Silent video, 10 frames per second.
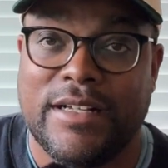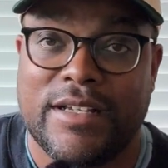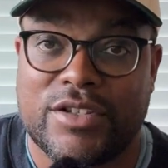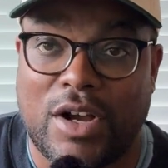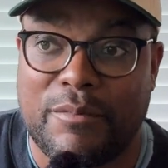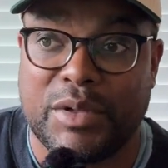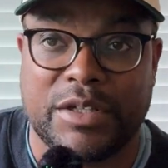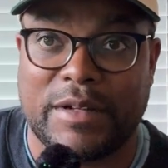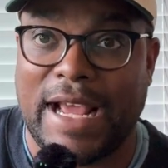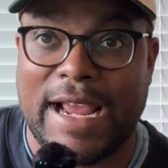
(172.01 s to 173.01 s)
So I'm building
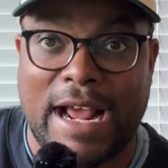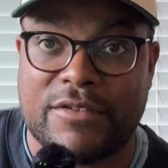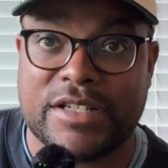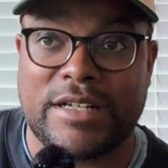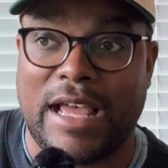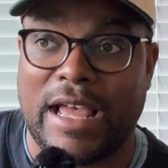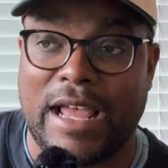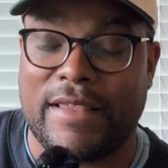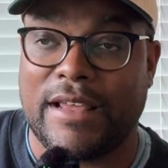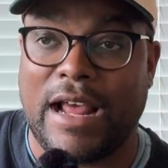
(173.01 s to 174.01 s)
with it 8 hours a day.
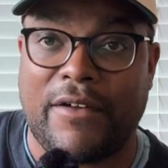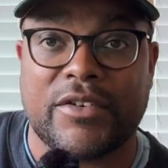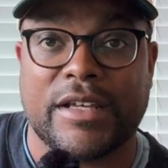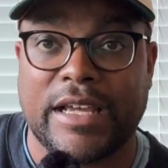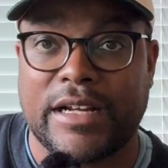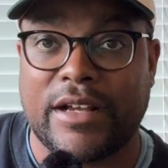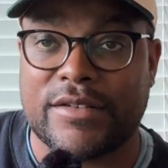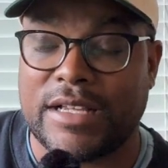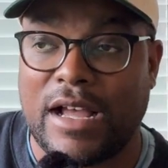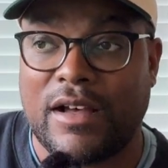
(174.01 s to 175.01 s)
And then after the kid goes
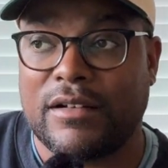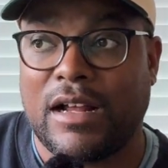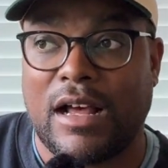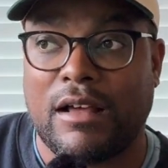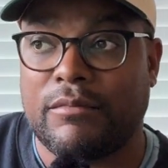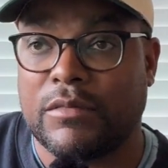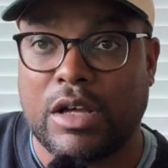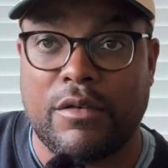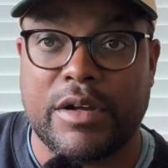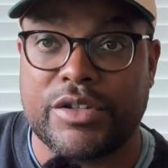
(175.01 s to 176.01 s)
down, I'm
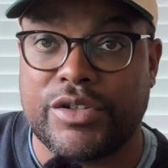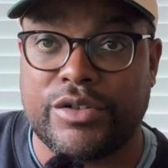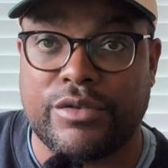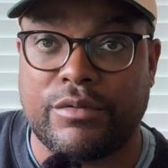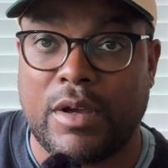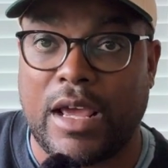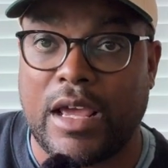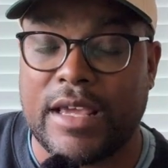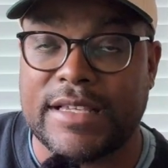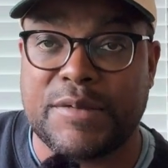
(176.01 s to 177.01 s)
going to
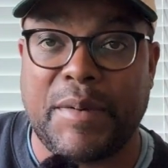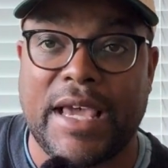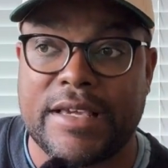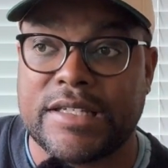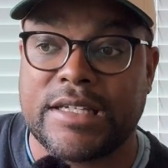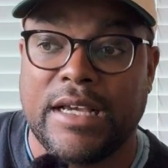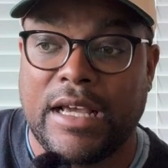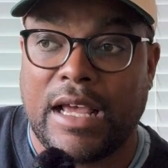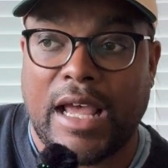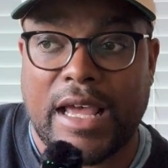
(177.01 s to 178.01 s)
a space
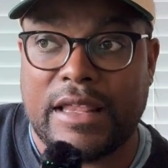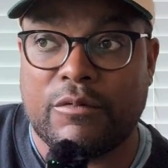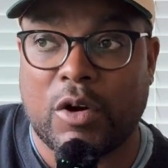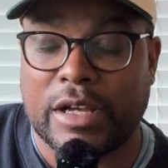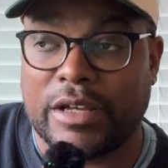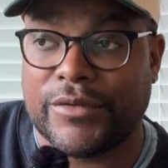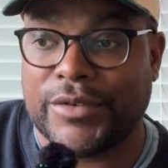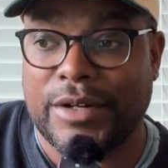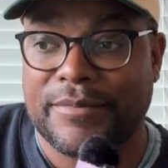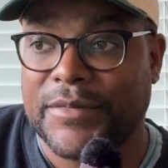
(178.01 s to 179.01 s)
and then working
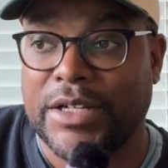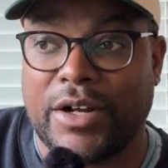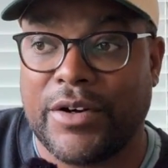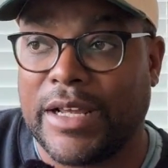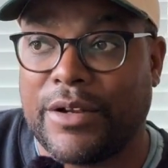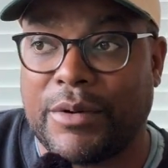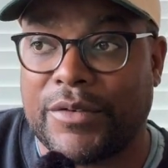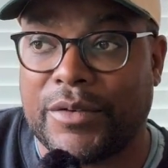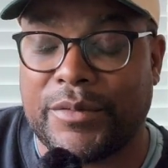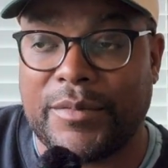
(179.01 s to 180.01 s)
from, anywhere
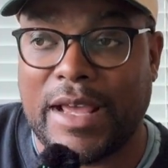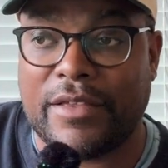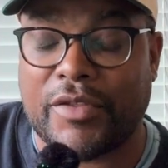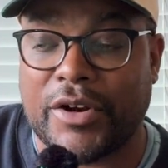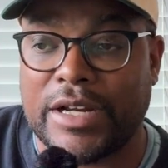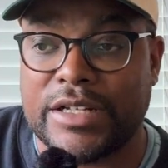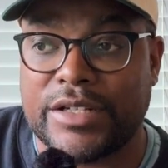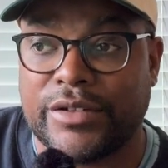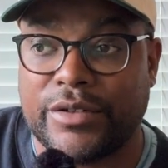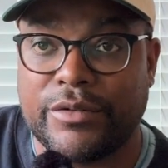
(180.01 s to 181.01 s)
from 8:30
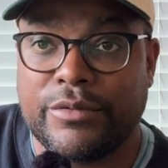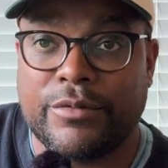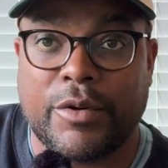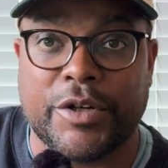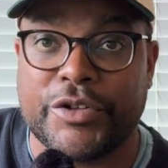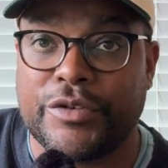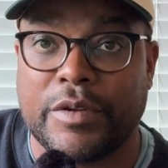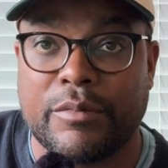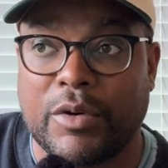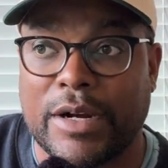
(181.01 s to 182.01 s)
till 1 or 2 in
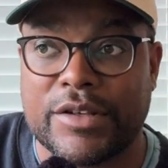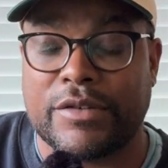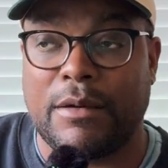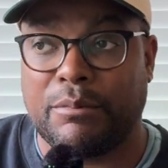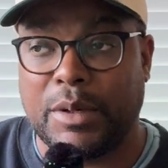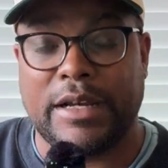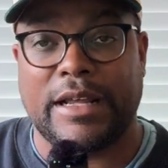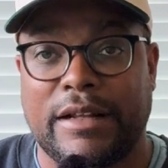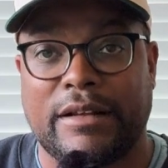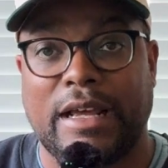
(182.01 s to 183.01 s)
the morning. So I'm putting
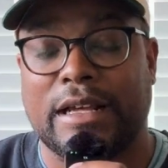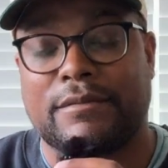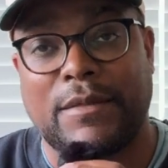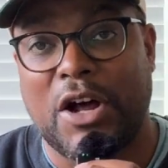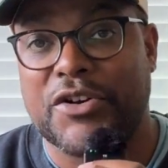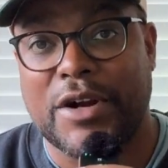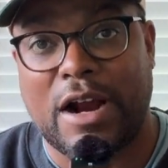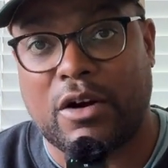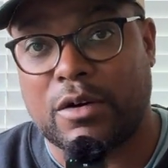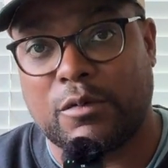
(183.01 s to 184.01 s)
like
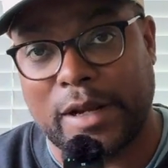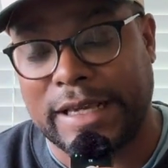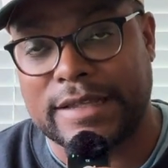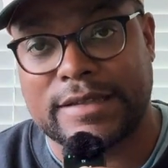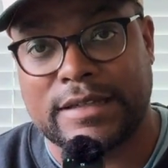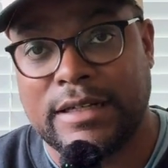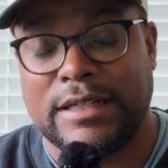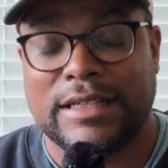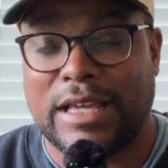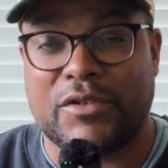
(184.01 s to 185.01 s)
100-hour weeks,
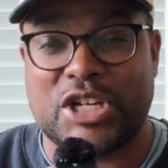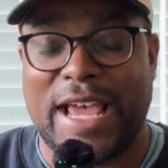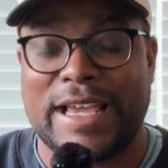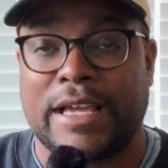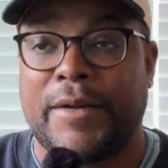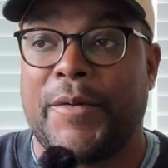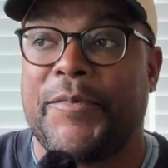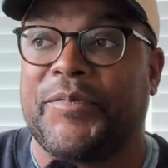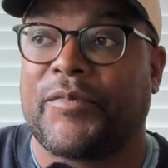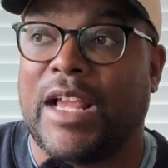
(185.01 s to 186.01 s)
give or take.
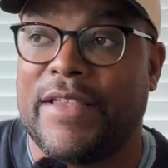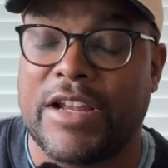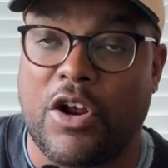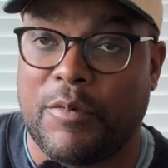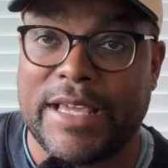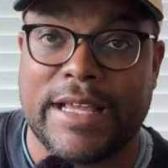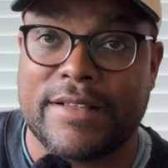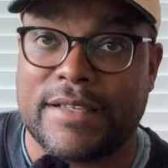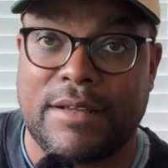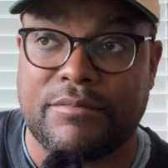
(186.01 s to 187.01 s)
And then on
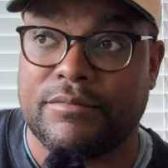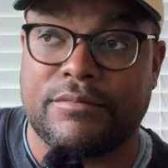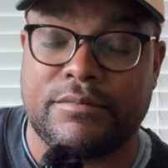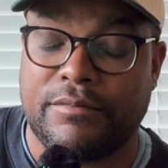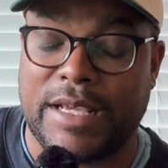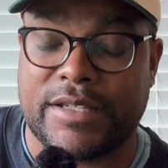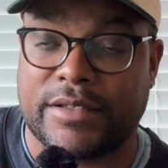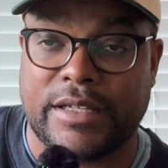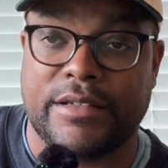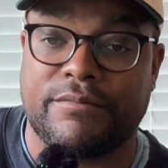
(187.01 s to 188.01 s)
weekends, I'm
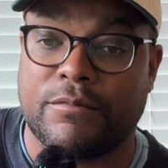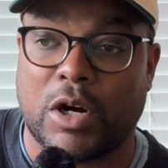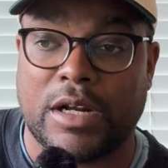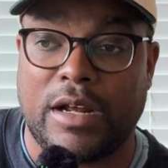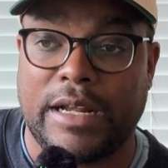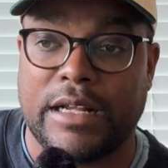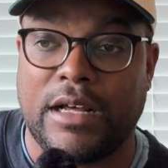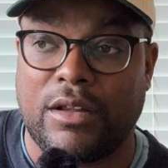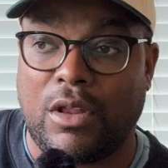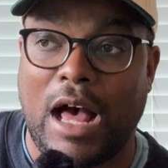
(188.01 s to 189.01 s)
basically working on it
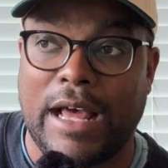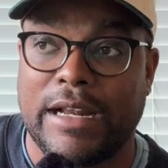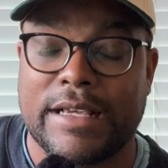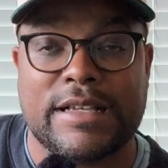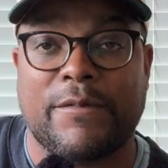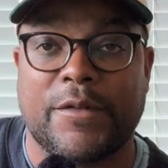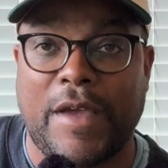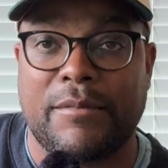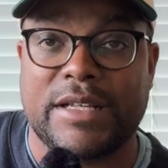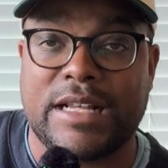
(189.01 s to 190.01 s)
a lot, except for
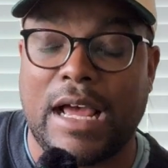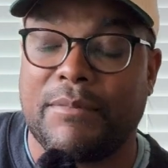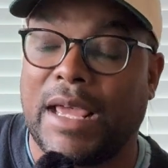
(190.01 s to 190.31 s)
family time.